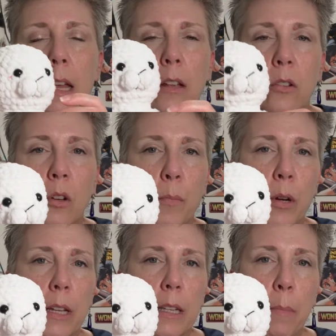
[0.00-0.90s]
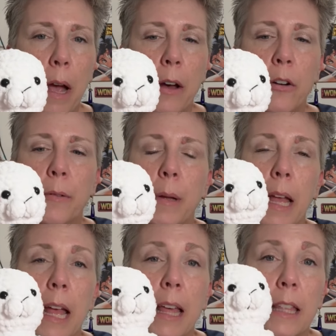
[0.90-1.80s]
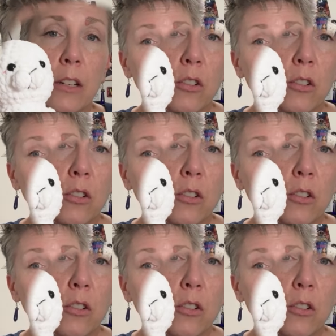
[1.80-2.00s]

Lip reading: Super easy pattern. Okay, pattern